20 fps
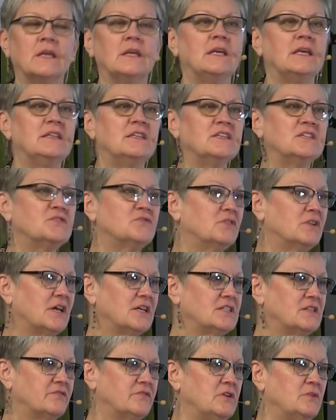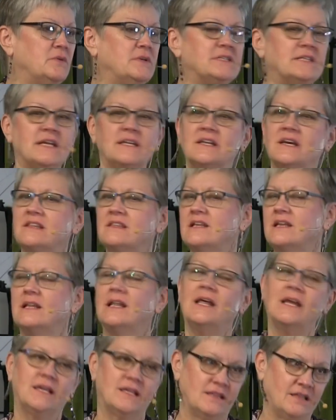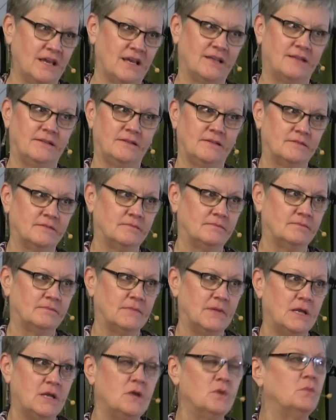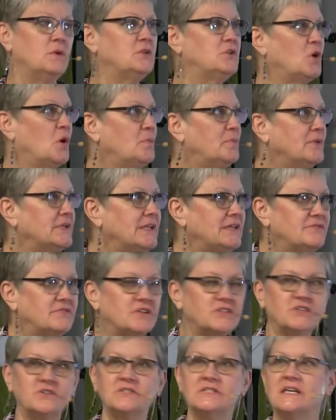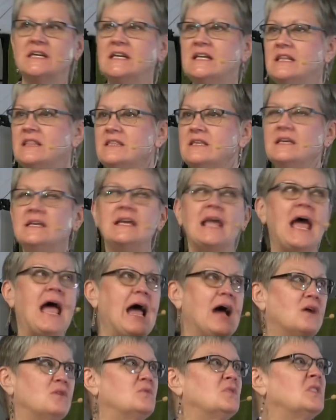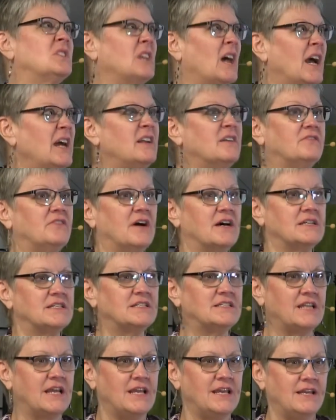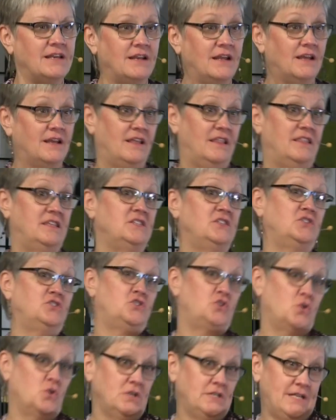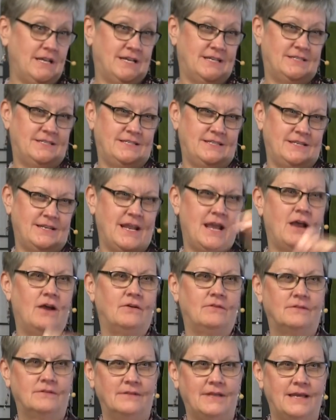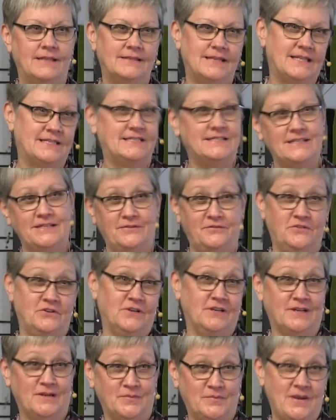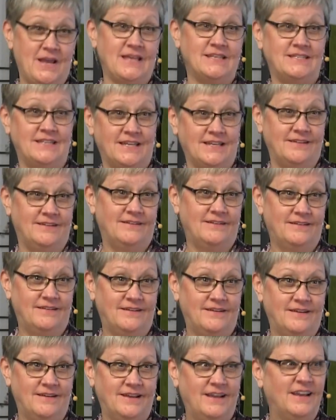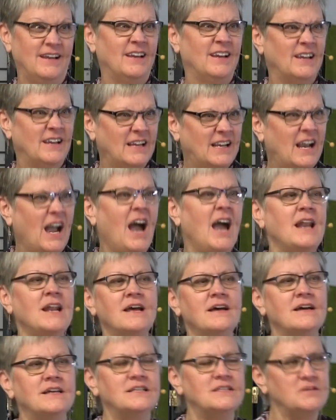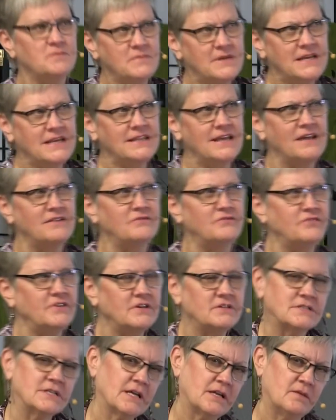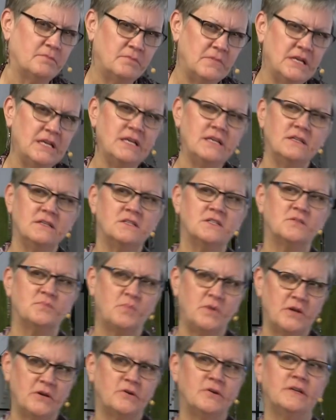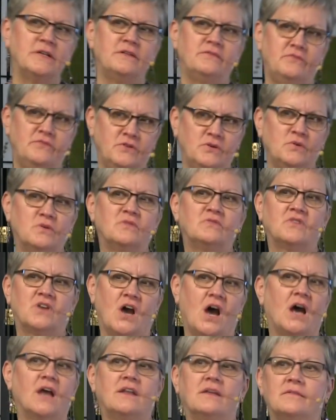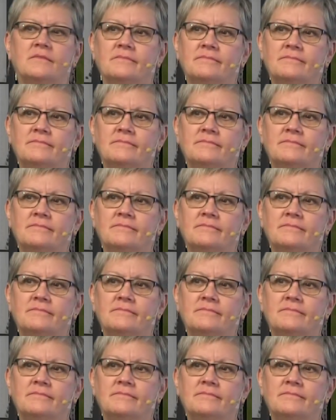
In this philosophy, we say nothing like that. We don't believe that there's anything outside of us saying, this is your test now, and let's see if you're going to pass it. Kind of, to me, that feels like a mean-spirited view of God.